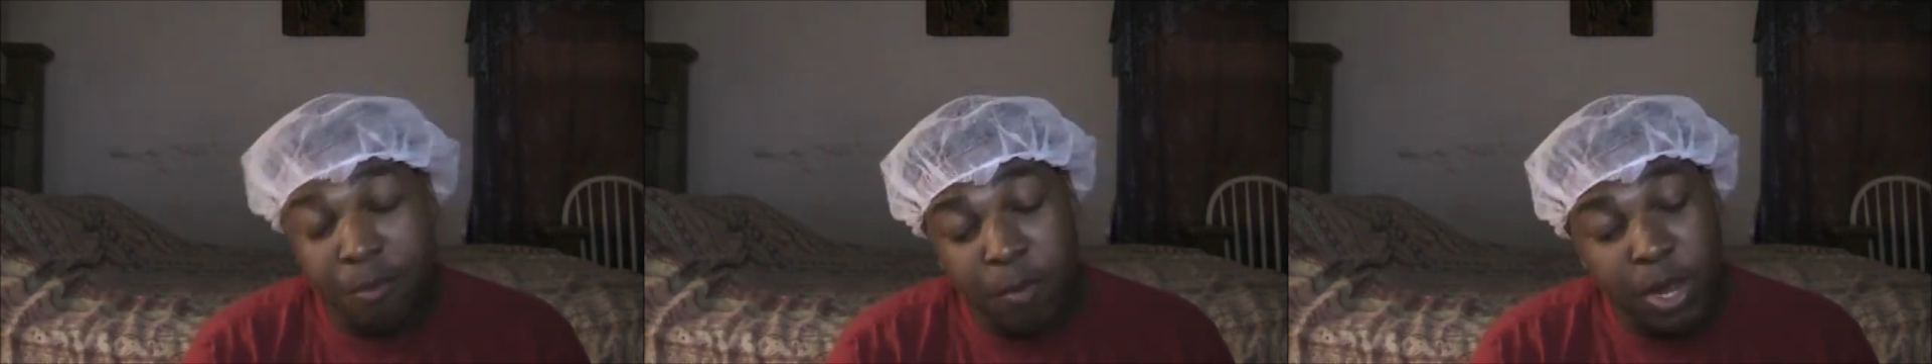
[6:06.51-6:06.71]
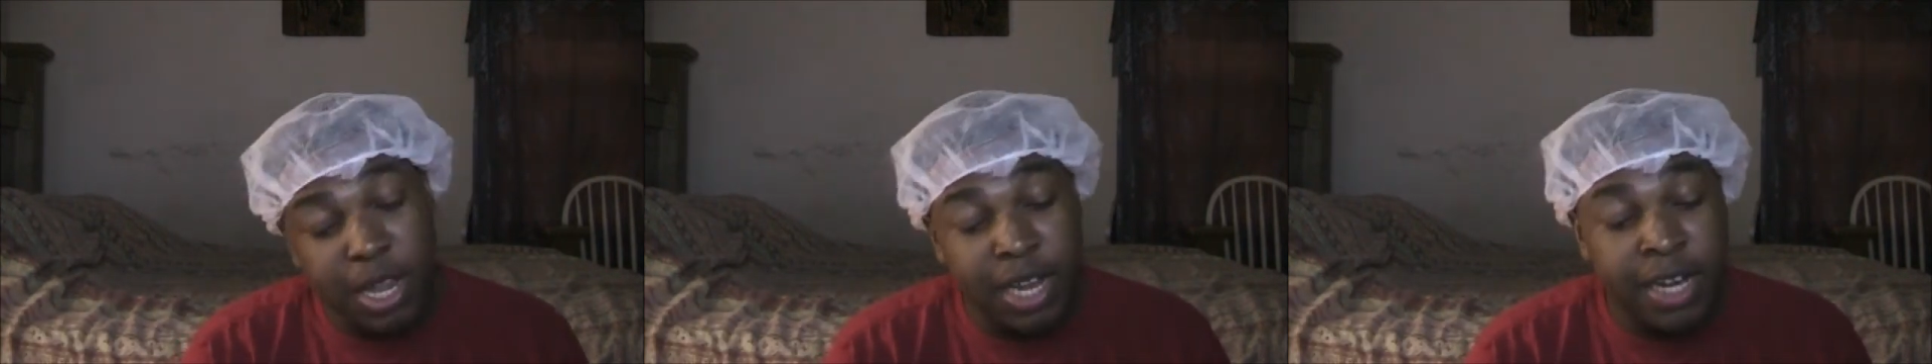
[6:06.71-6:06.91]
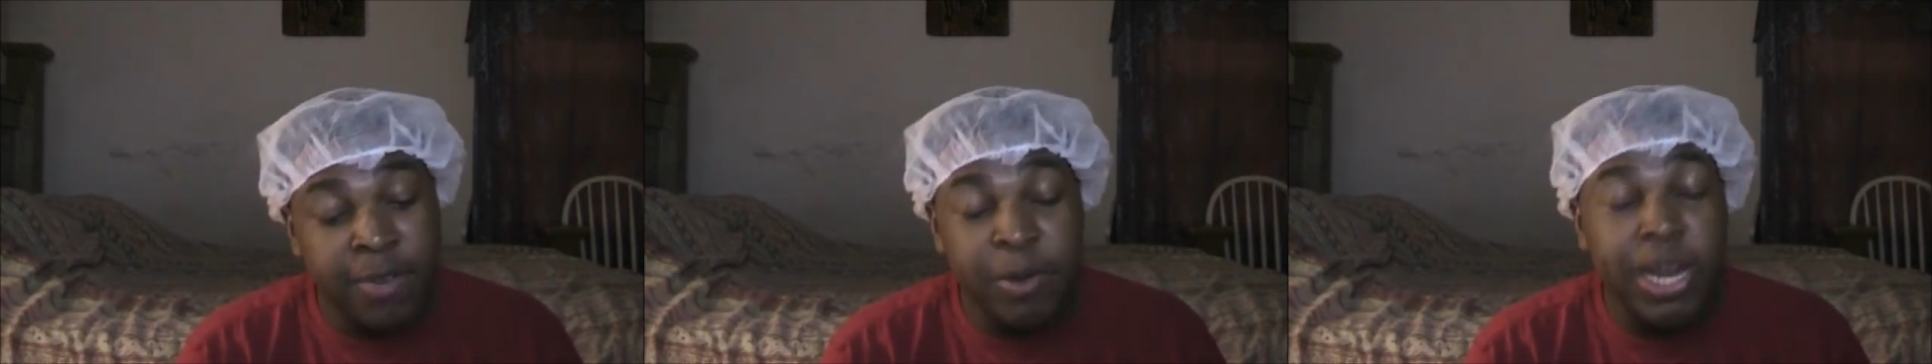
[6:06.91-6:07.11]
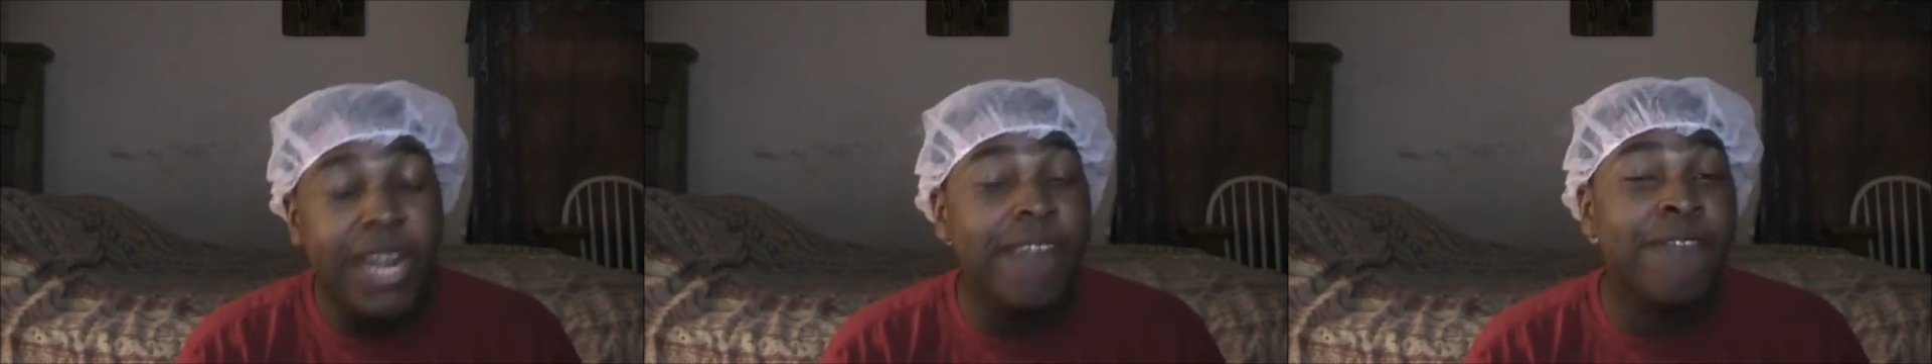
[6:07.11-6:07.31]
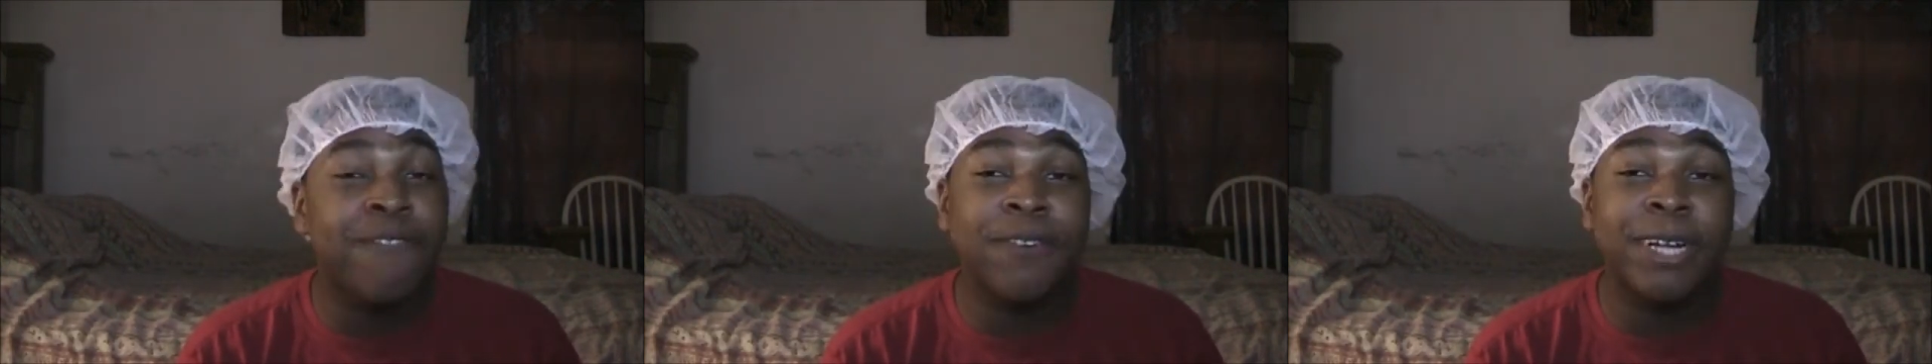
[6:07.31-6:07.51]
We we
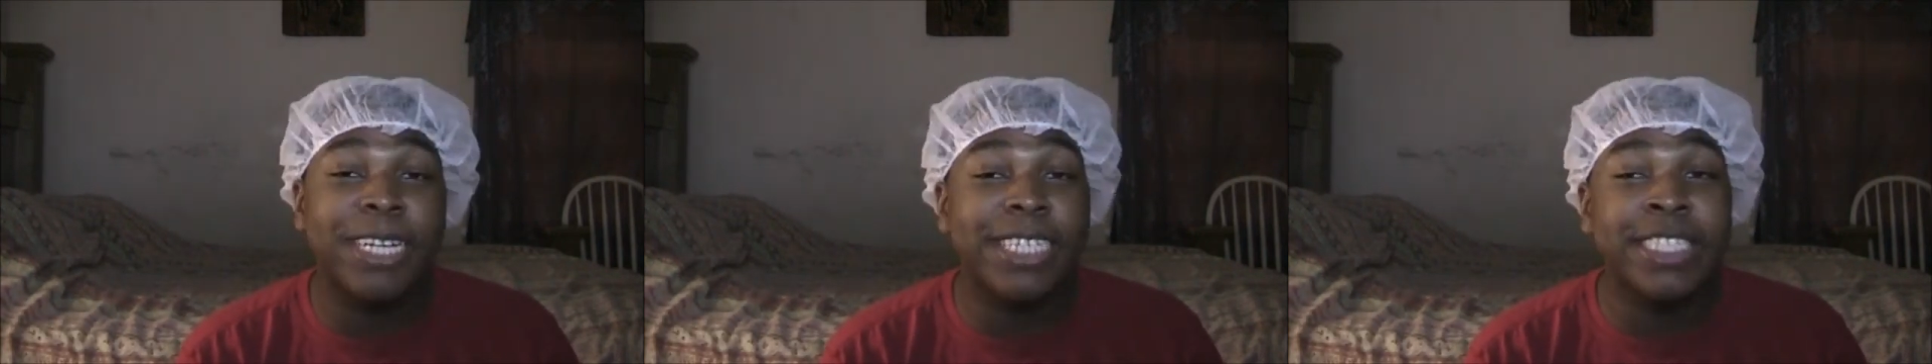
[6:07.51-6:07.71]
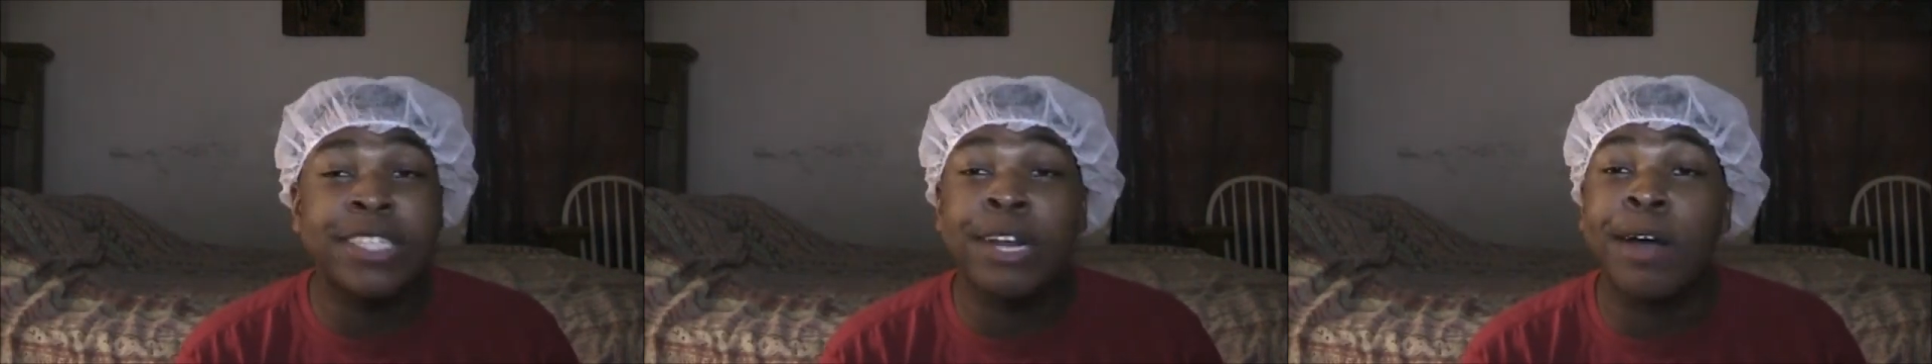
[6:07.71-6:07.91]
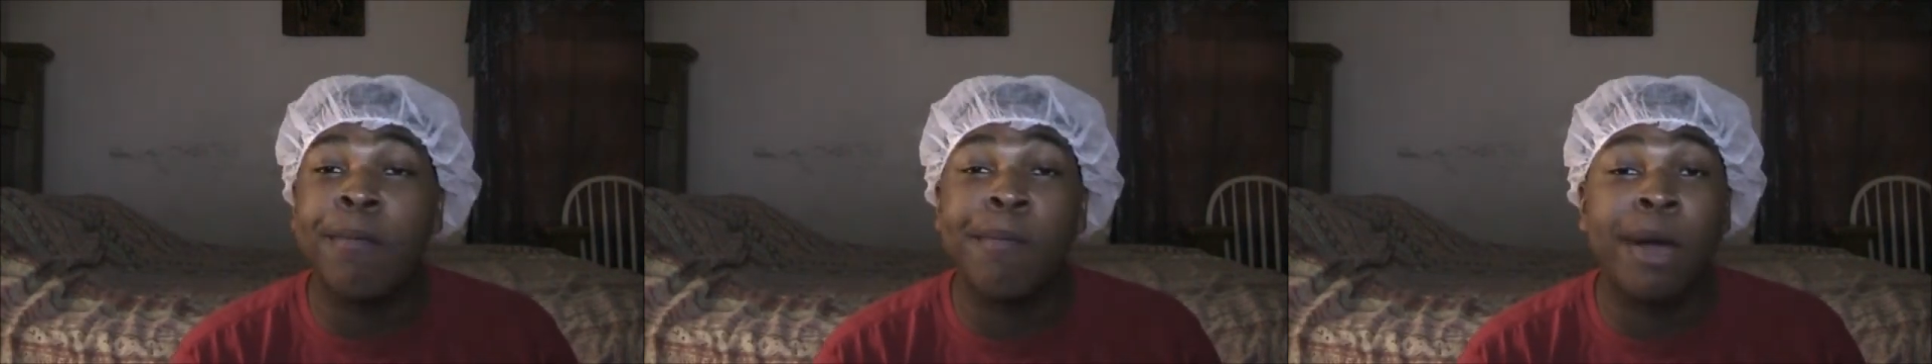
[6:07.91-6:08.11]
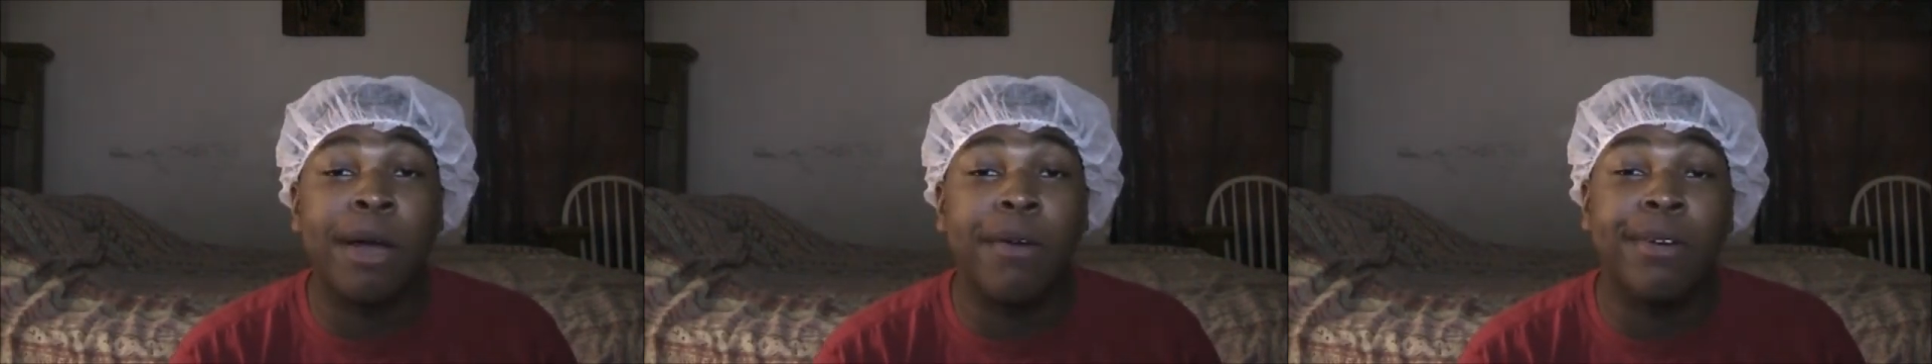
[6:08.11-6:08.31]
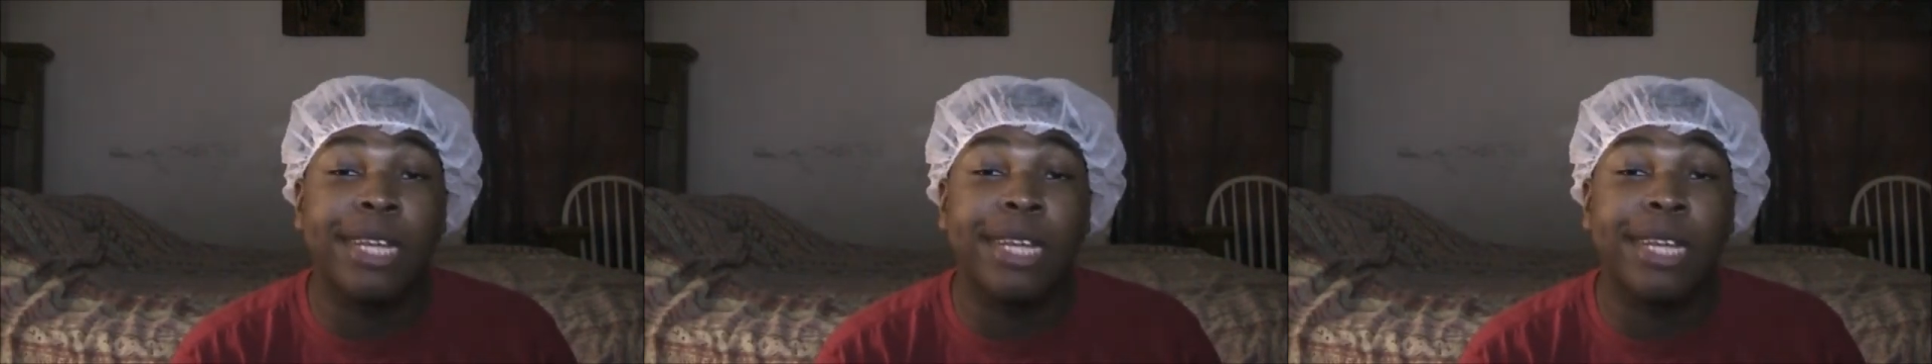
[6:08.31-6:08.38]
ain't friends no more.